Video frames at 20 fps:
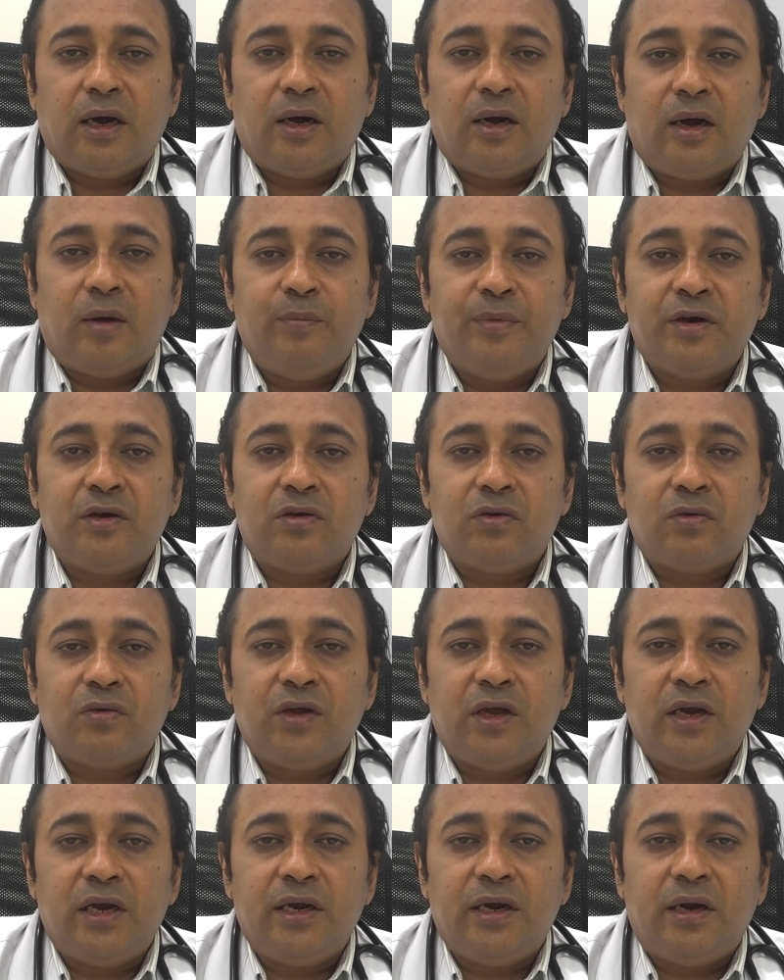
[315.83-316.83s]
Coming to
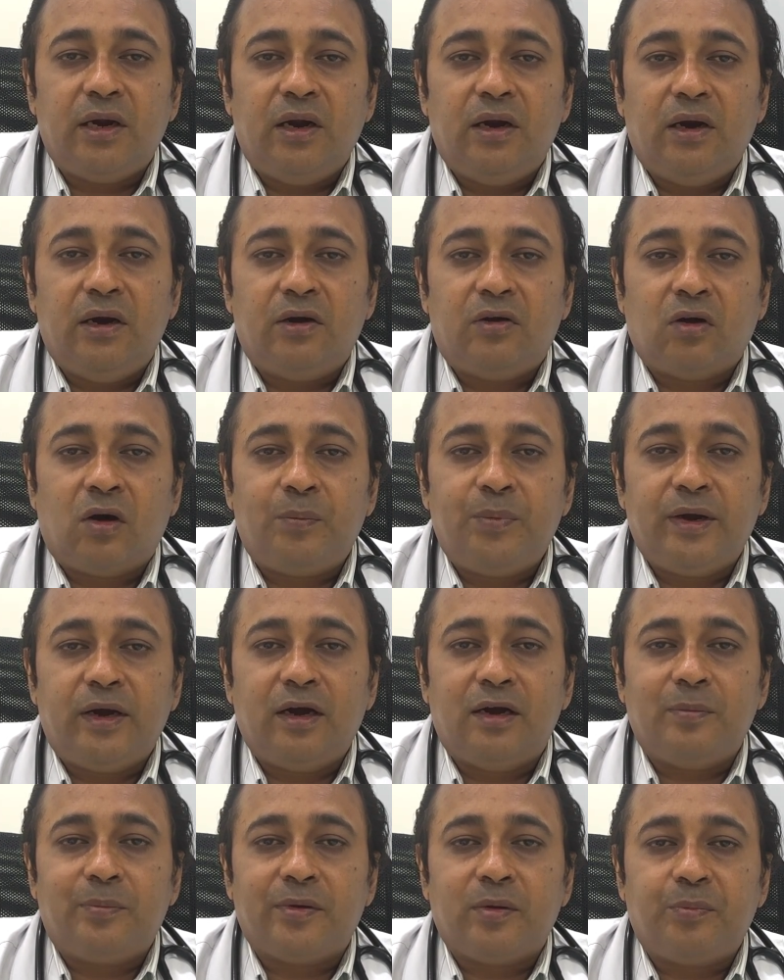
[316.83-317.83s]
the
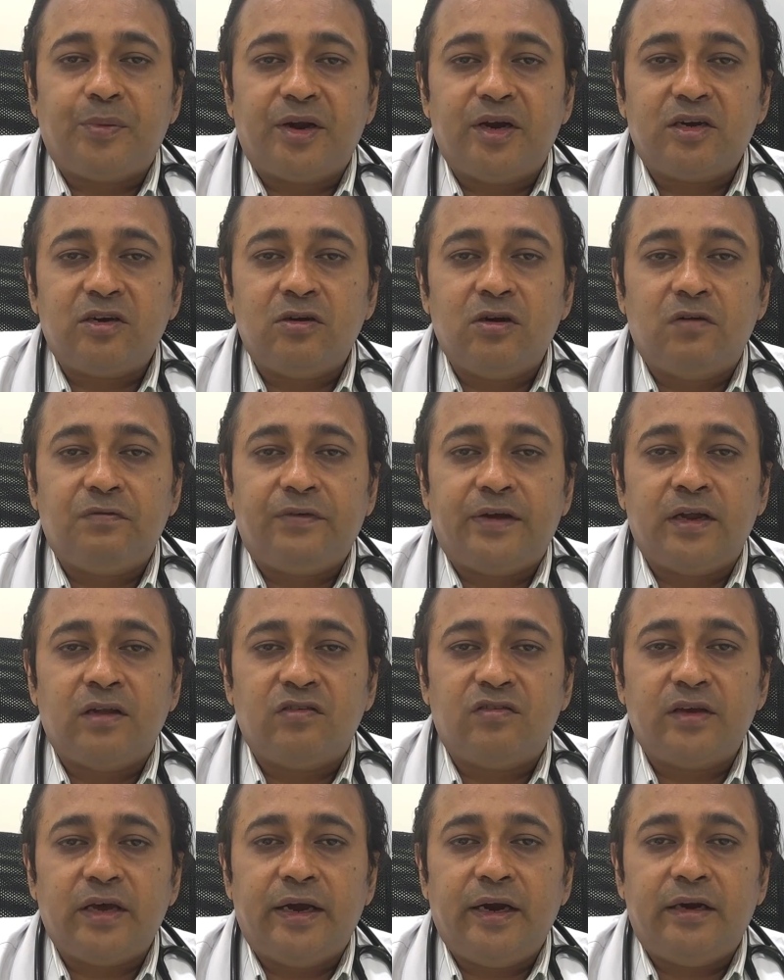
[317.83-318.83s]
topical preparation of
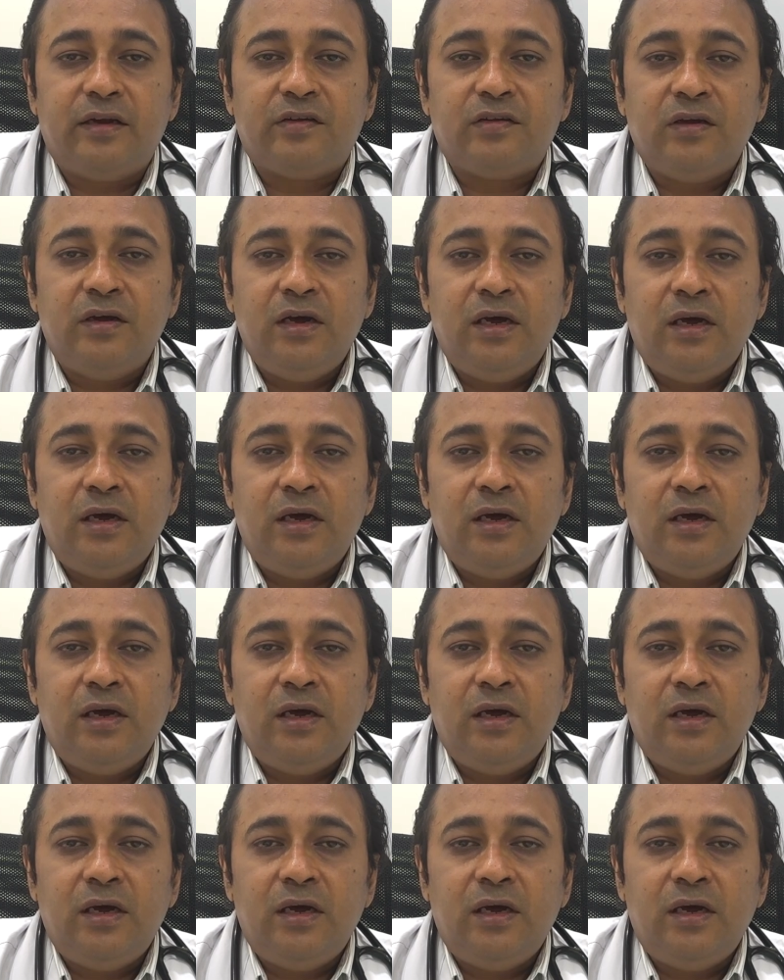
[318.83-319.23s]
NSAIDs,